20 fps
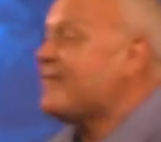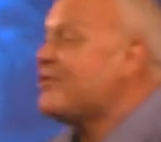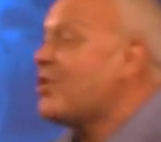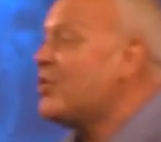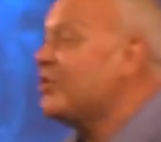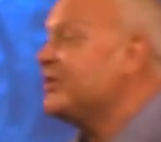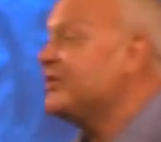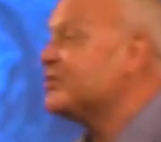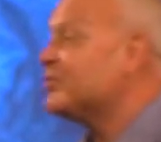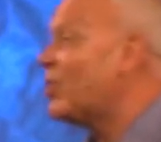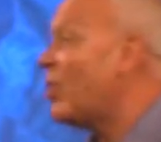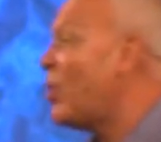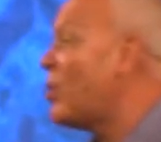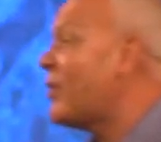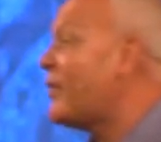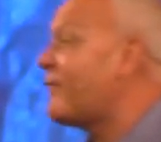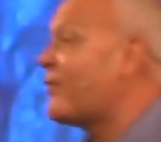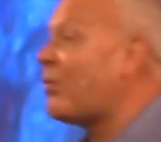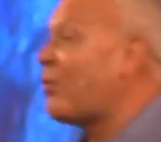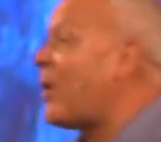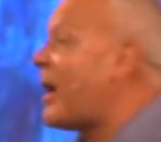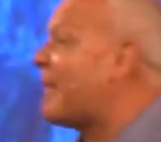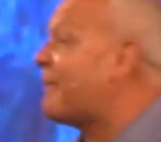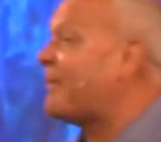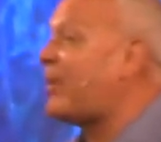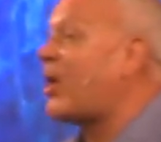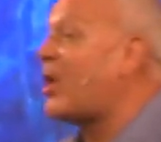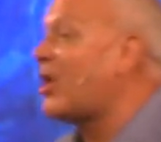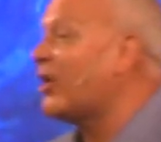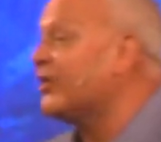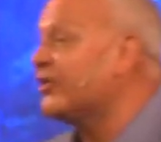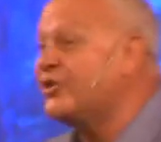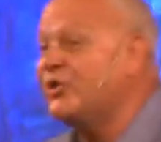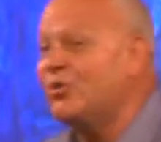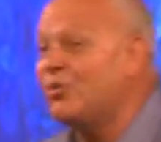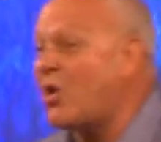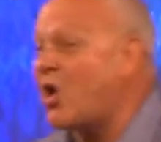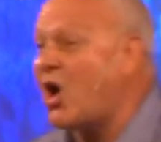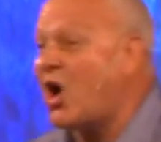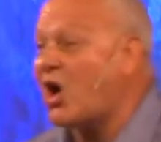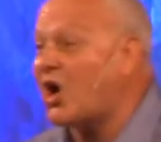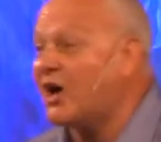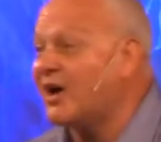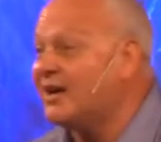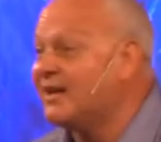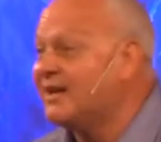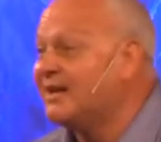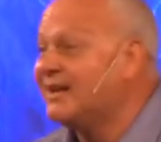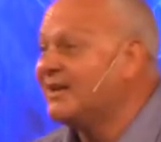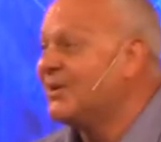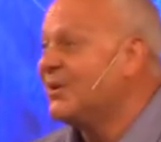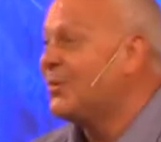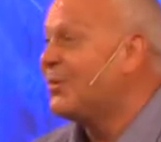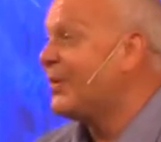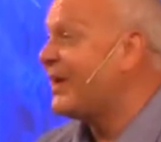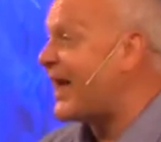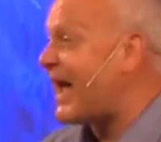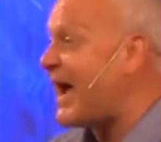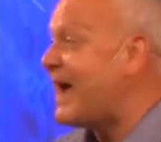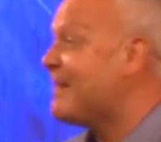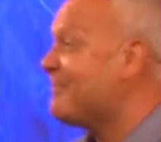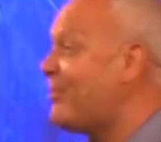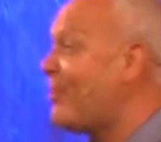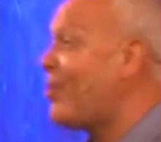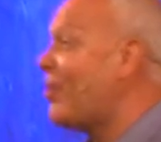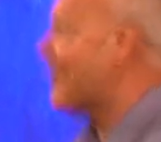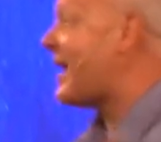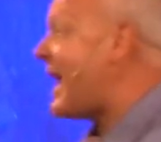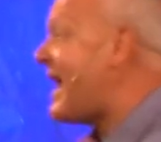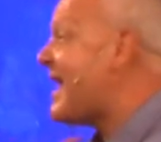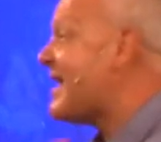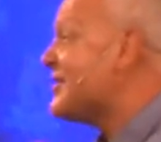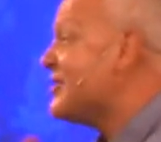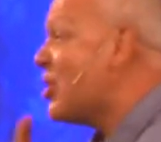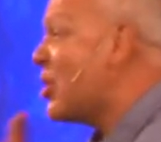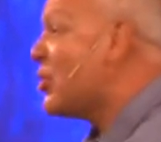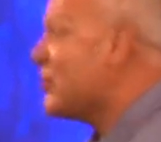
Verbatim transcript: no control over what part you are. When I am born, I had no